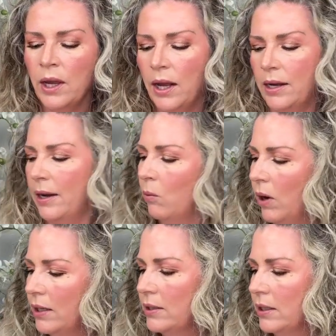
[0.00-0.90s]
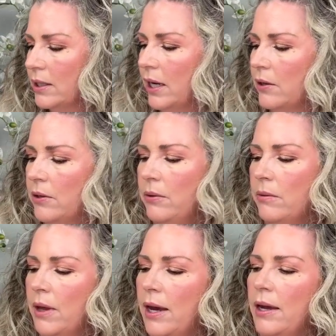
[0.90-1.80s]
And I want to tell you
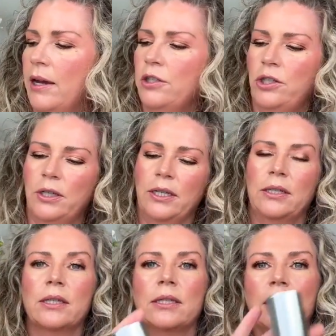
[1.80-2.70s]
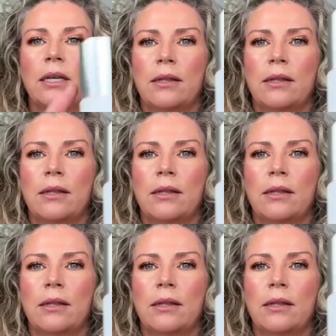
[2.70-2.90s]
that as you can see,